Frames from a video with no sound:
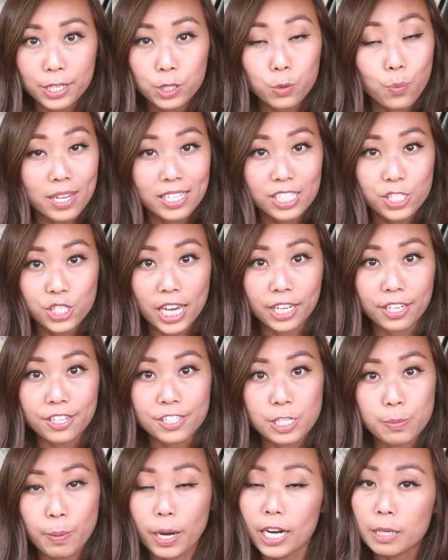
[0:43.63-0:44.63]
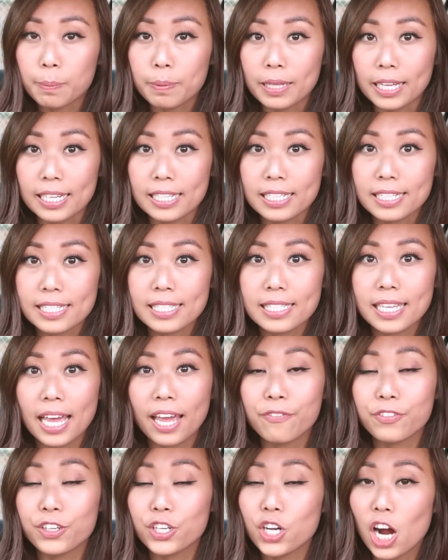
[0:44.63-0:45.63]
you'll want to check your spark plugs.
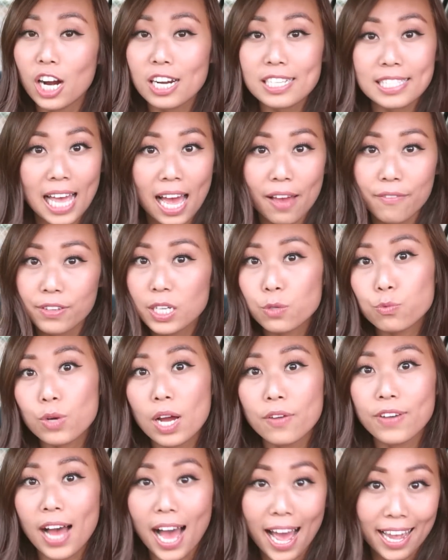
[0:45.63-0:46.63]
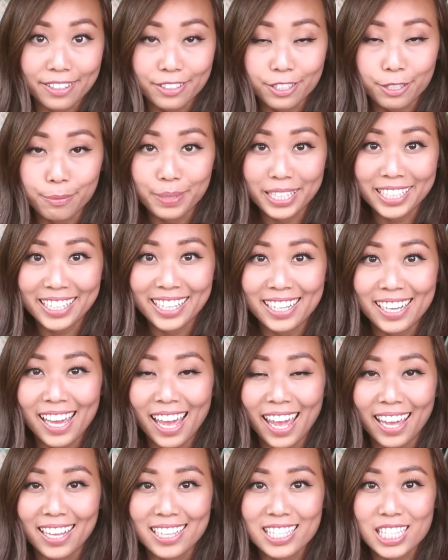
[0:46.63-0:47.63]
If your car is having a rough idle, meaning
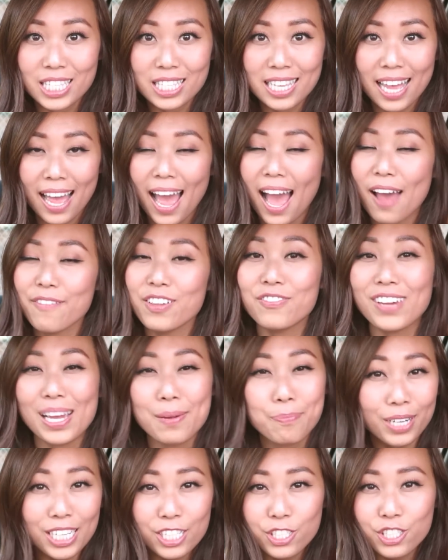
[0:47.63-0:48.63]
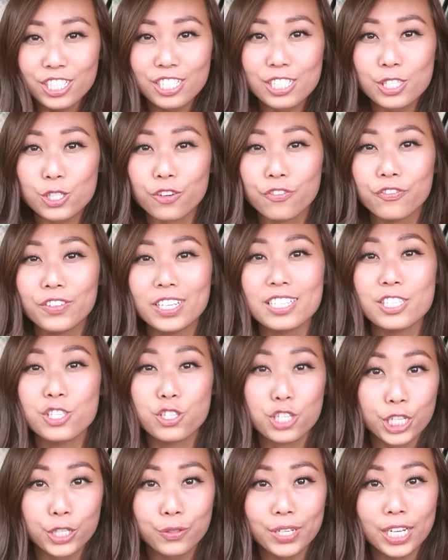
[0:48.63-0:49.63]
it's having vibrations or feels
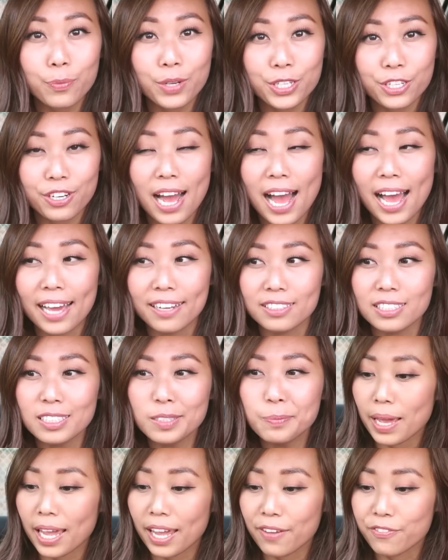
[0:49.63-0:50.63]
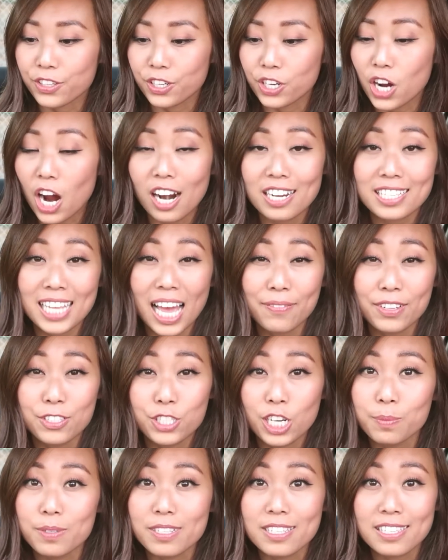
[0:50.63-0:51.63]
jittery when you're idle. If your car is having
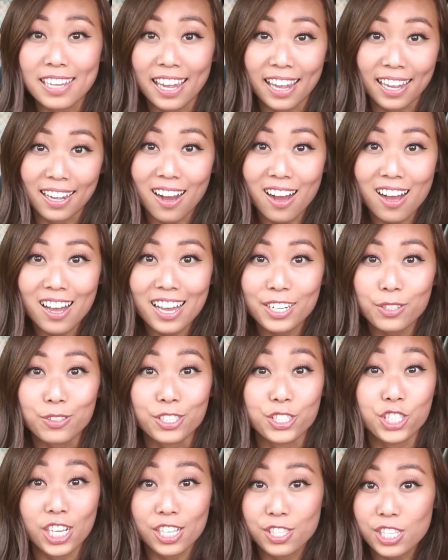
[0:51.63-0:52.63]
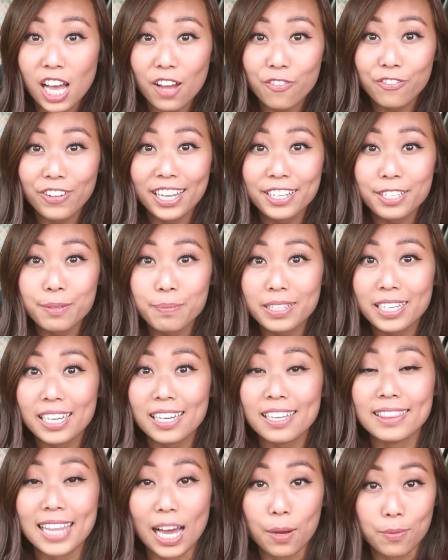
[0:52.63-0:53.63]
trouble staying on or shuts off
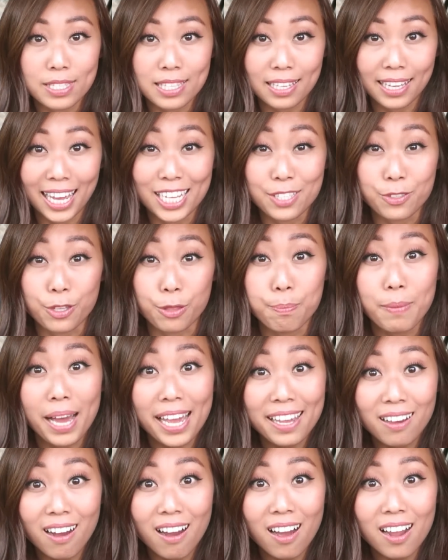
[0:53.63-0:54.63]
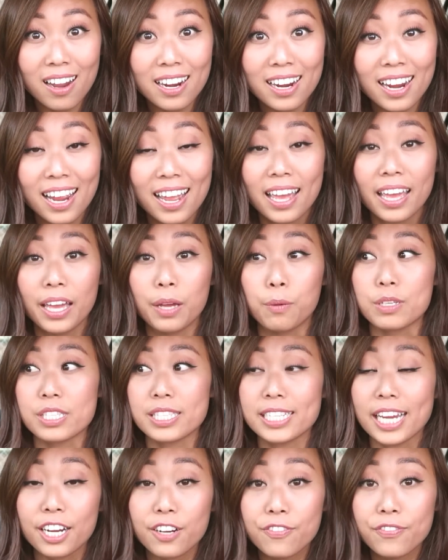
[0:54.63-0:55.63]
randomly, that was the case with my car. It was
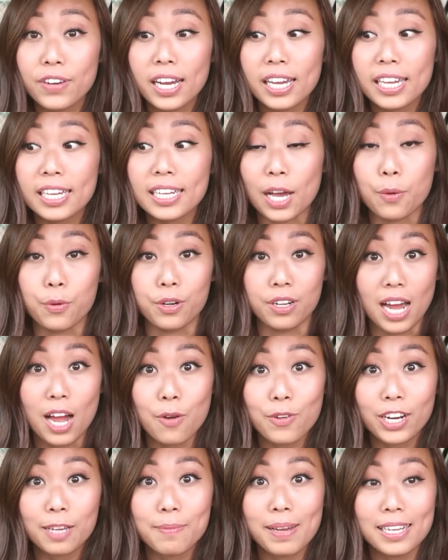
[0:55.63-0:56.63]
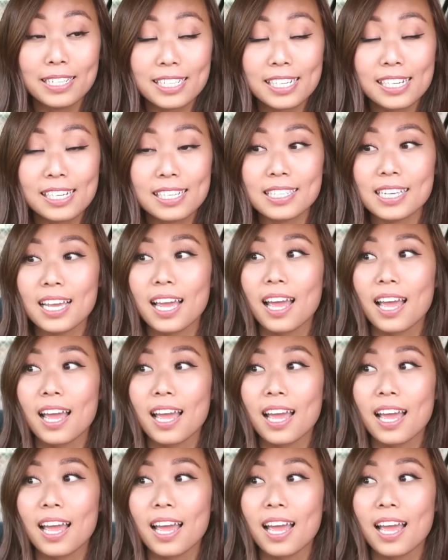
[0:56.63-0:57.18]
terrifying, I would not recommend it.